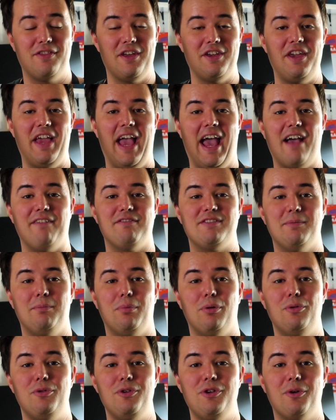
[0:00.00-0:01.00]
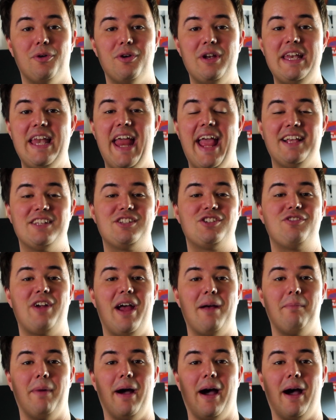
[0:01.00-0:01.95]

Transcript: that you have to pull your neck strap